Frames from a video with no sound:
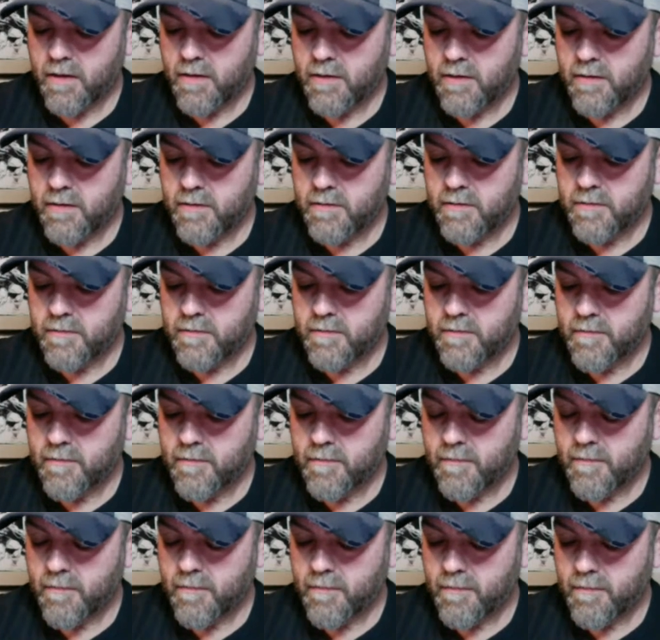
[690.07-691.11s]
it.
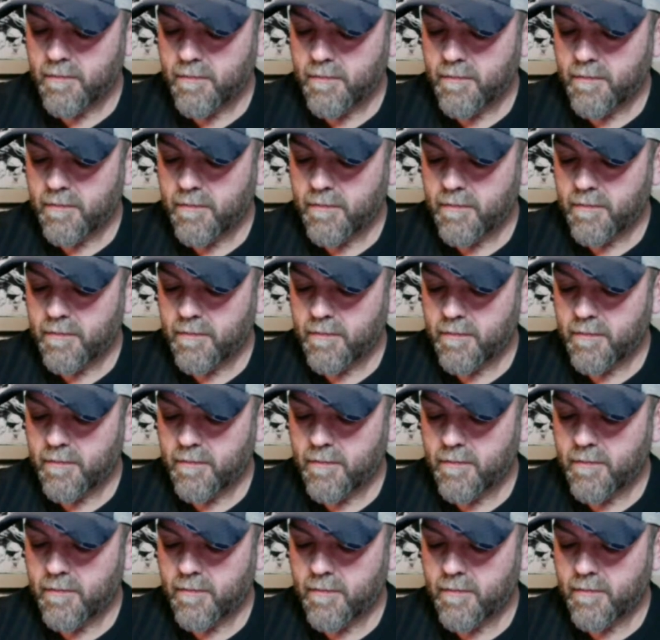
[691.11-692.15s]
Um,
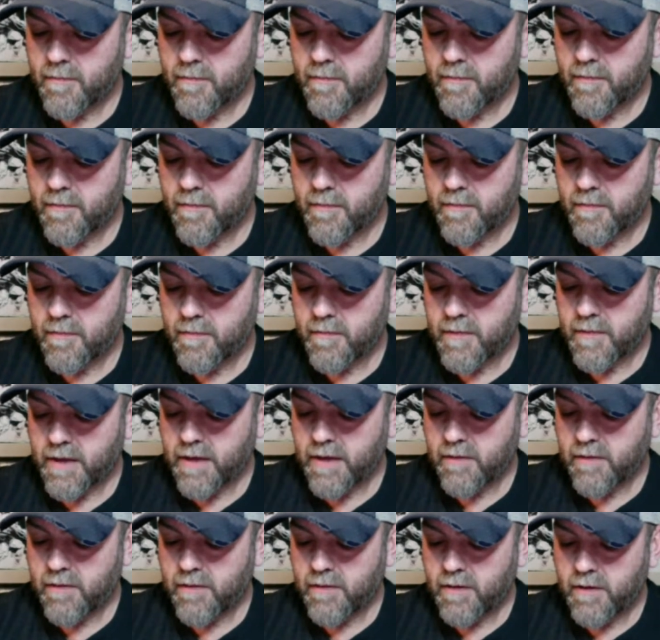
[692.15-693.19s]
let's
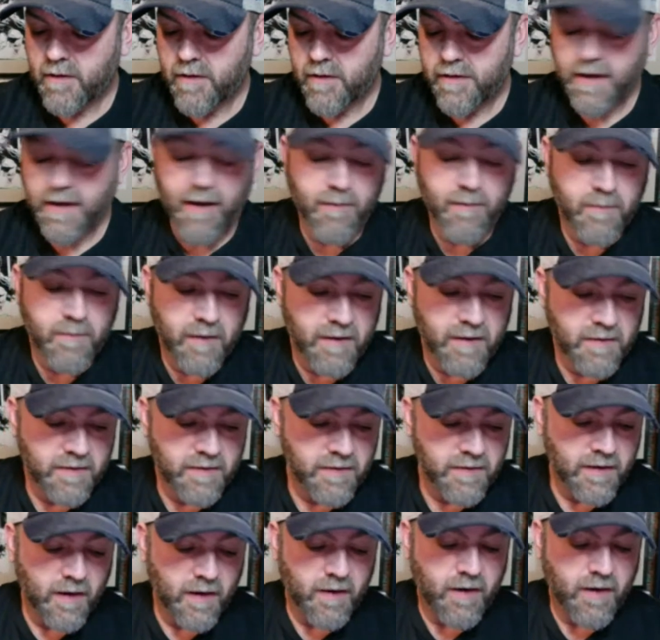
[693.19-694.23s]
see.
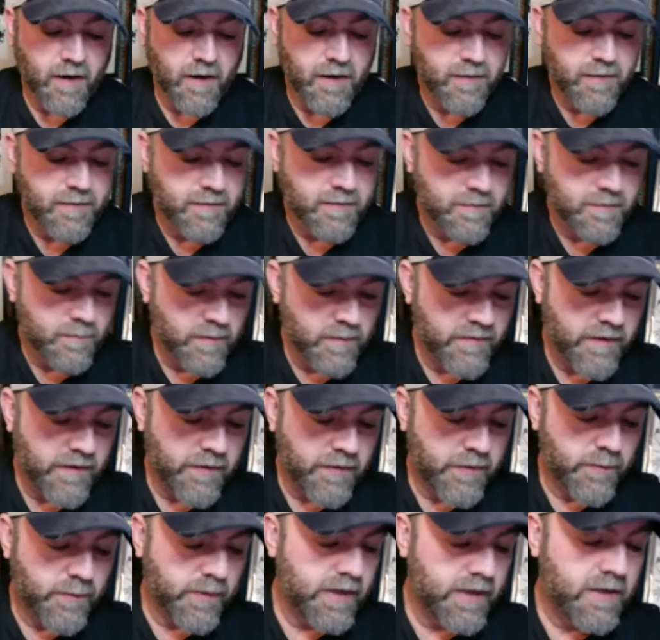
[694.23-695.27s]
our, our we've
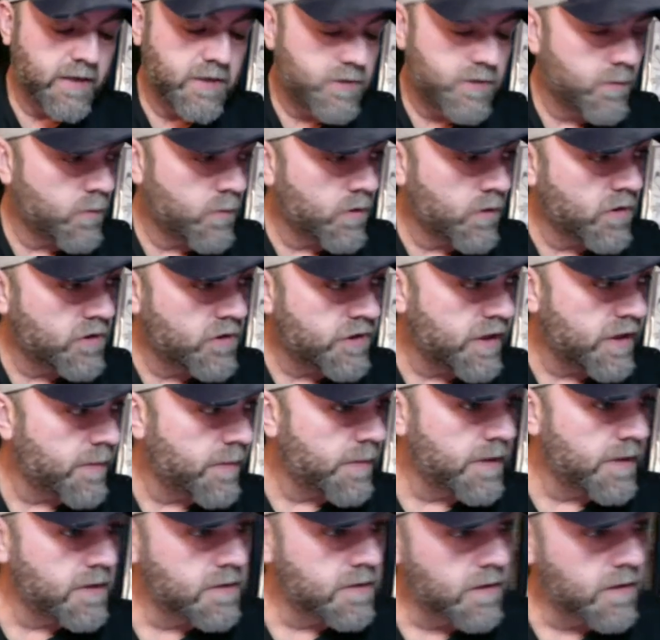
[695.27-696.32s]
had three world
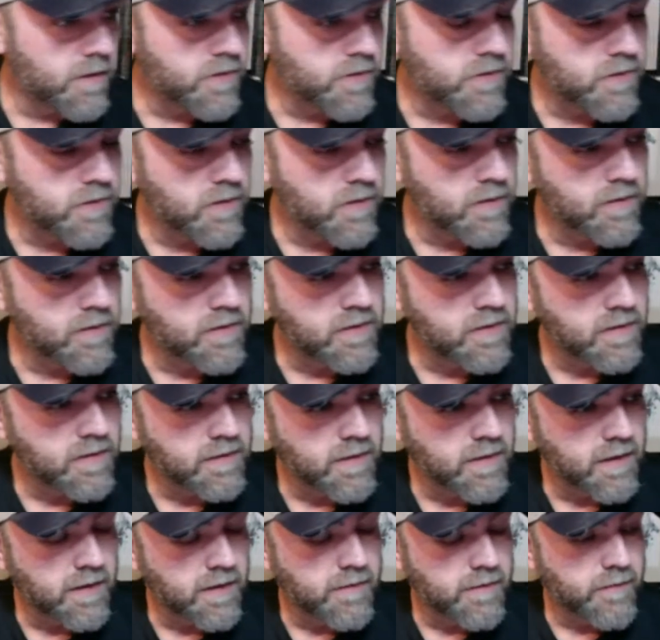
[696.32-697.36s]
champions at our show.
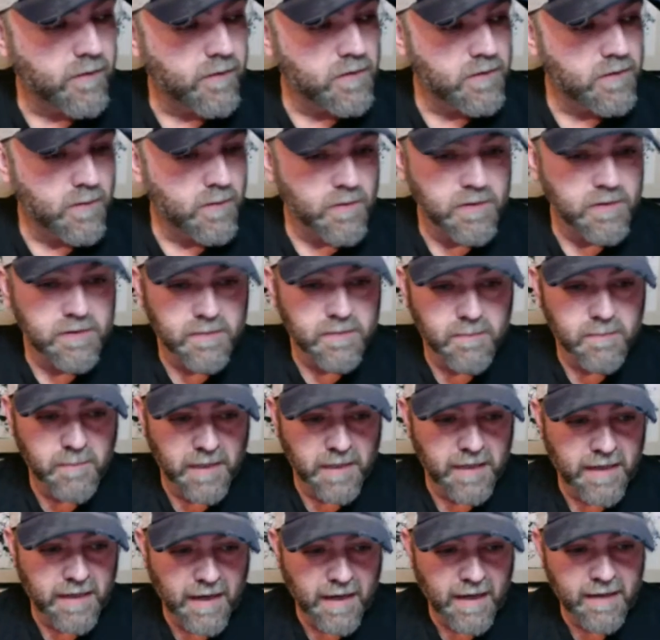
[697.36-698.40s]
Uh, first one was
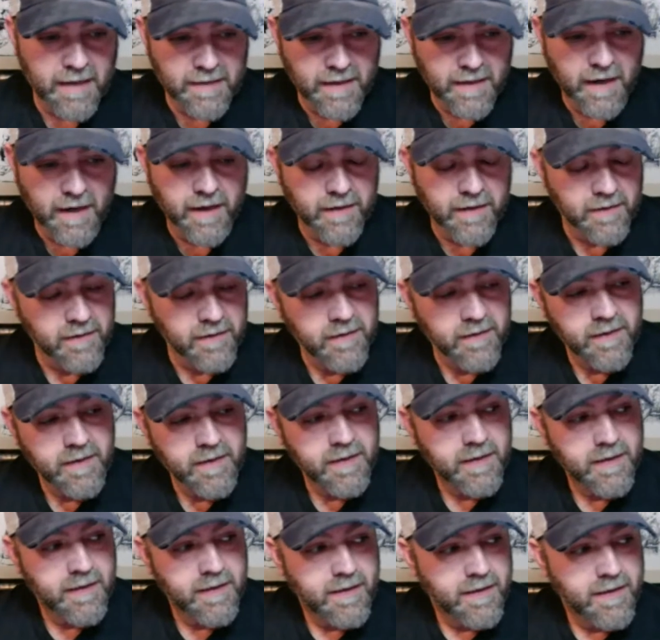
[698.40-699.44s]
Big Con Connor.
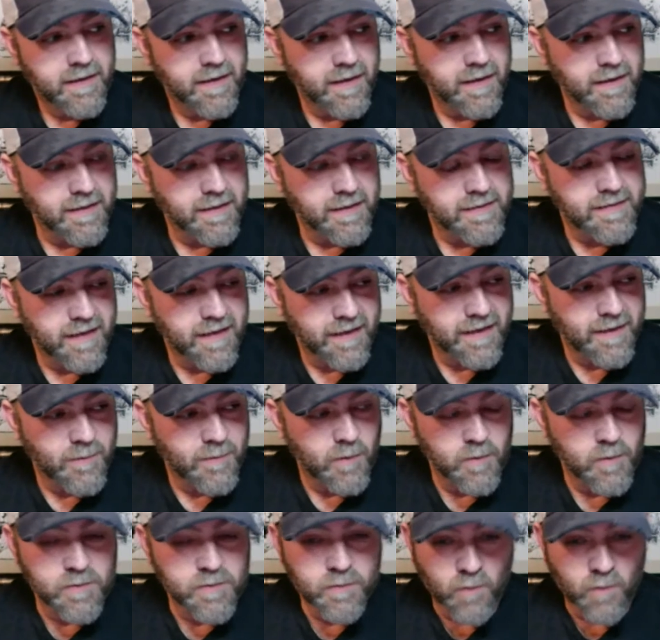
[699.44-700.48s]
Uh, the second
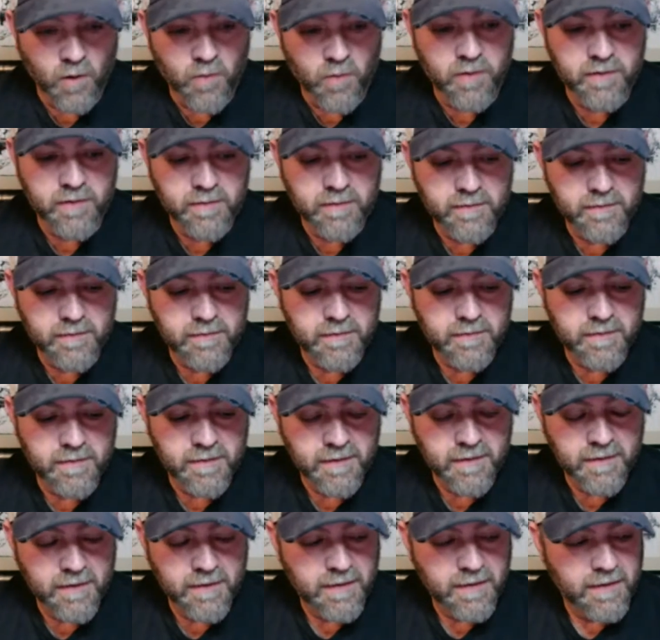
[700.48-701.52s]
one was Rowan,
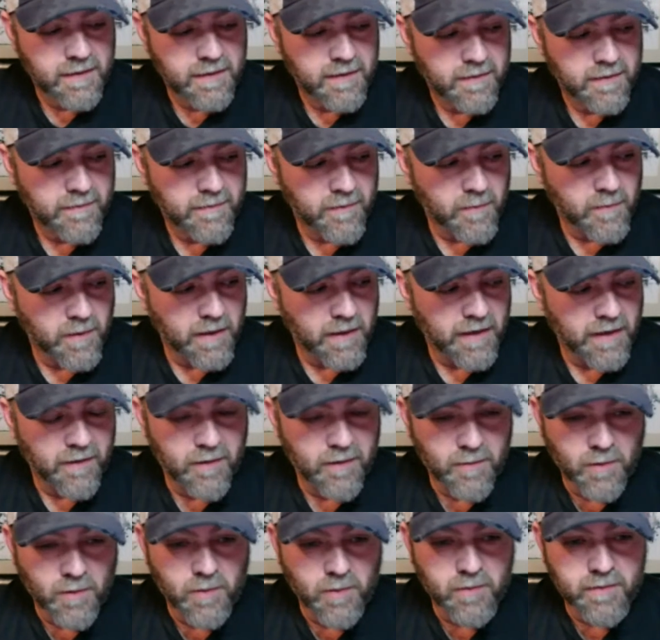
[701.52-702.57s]
from uh,
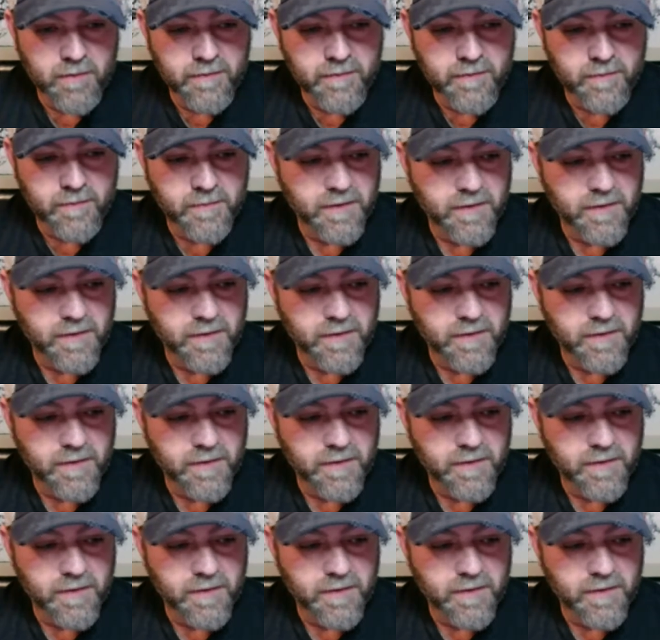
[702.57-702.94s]
Eric Rowan from